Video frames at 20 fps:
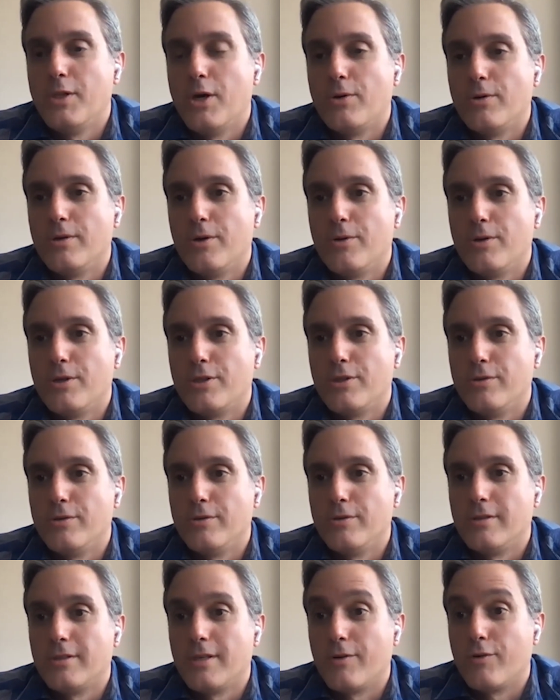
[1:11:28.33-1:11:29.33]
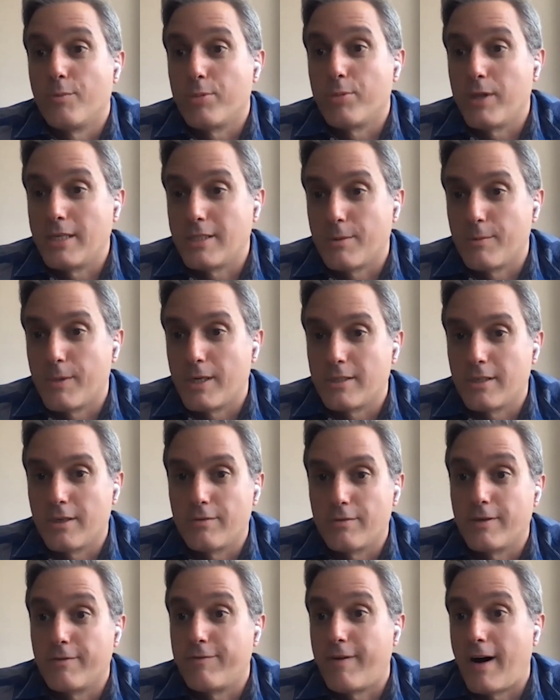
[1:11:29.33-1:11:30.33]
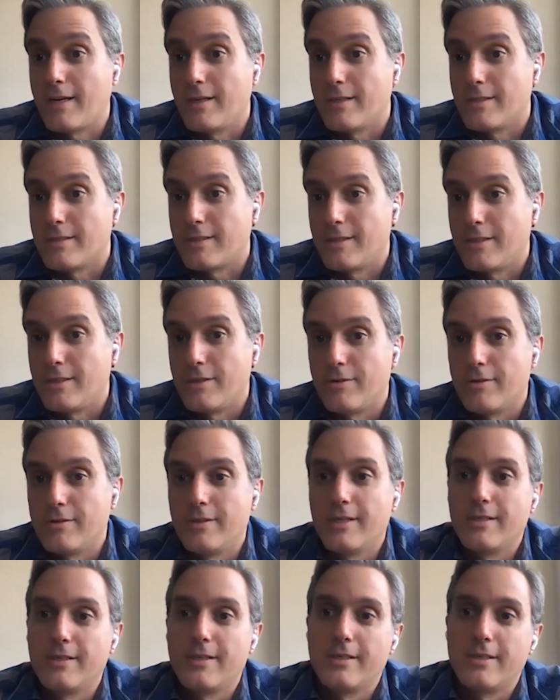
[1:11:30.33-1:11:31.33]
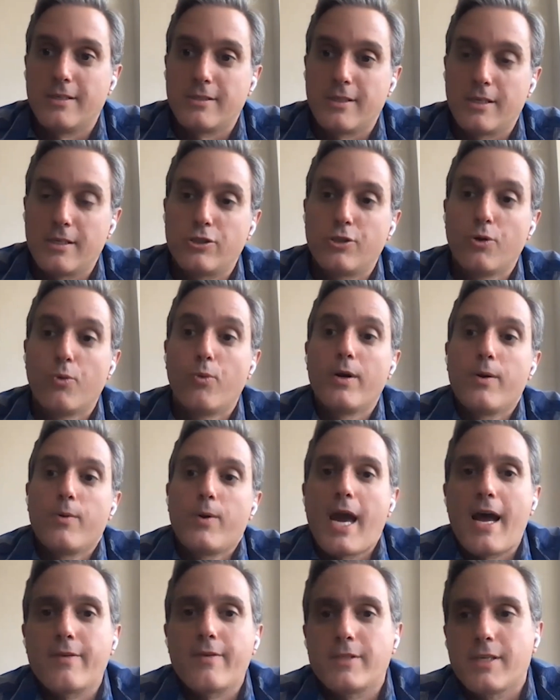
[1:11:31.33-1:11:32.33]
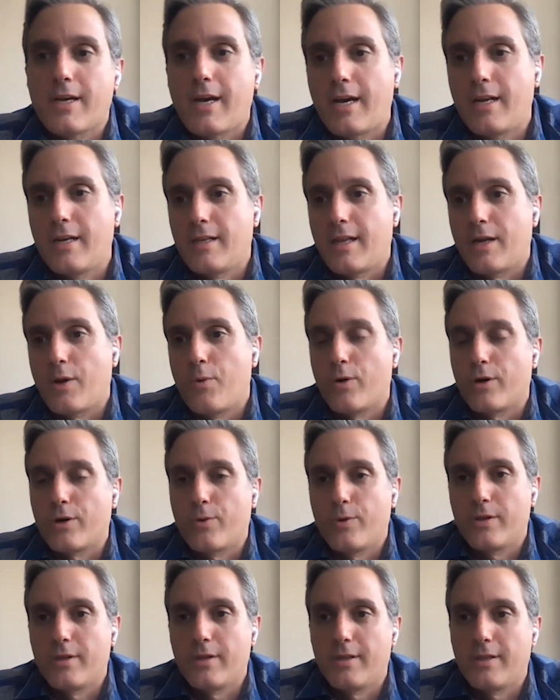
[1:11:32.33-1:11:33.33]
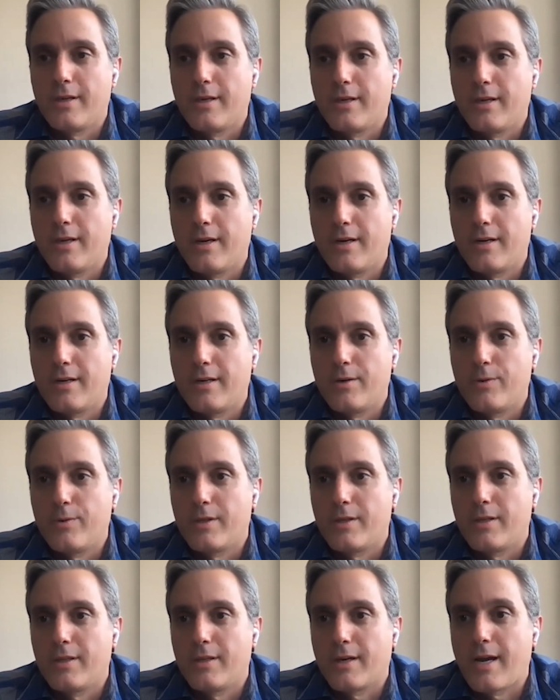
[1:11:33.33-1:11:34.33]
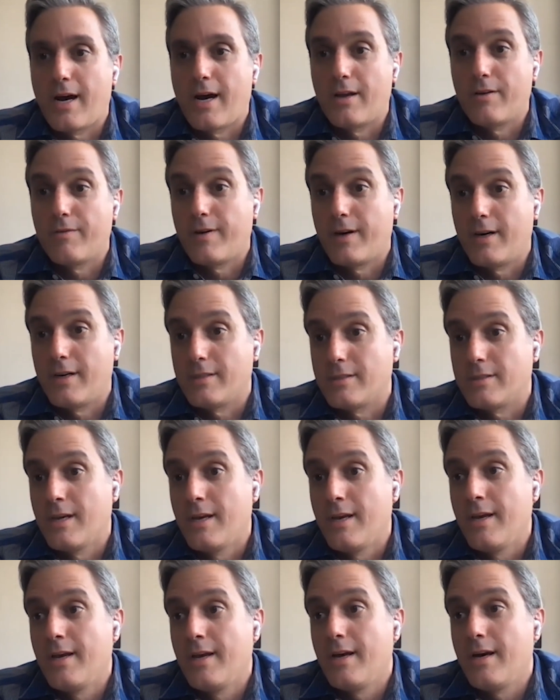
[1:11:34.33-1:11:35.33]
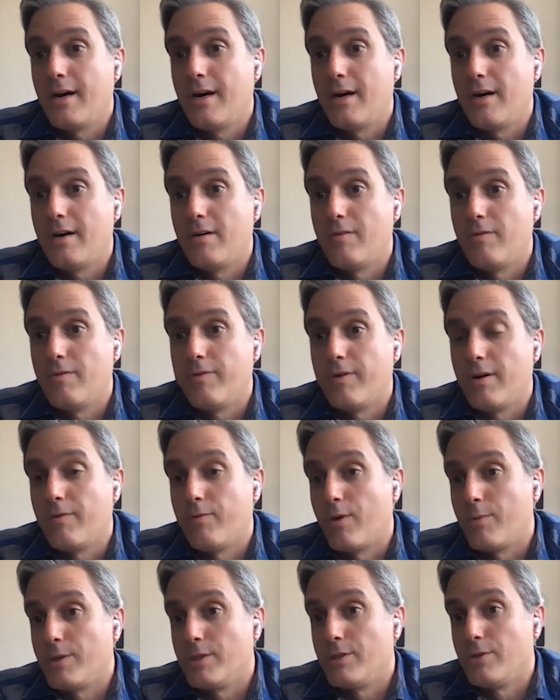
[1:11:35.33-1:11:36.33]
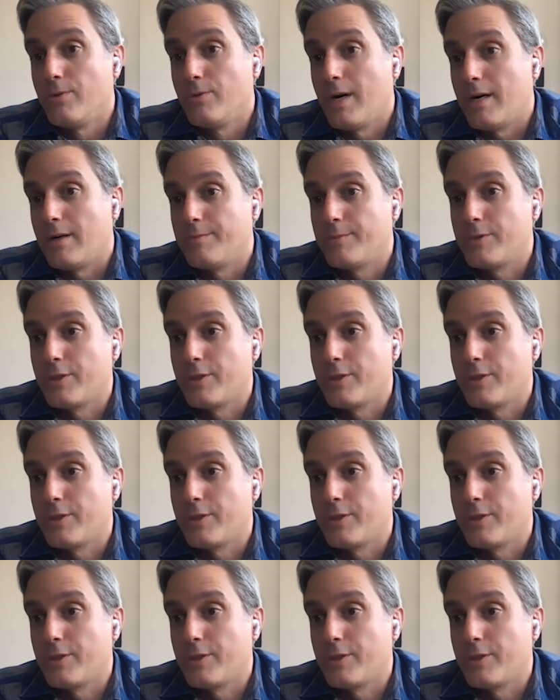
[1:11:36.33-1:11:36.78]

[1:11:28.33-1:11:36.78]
No issues replacing myself to find a CEO that does that. So we have to kind of like work within the confines of what we do well.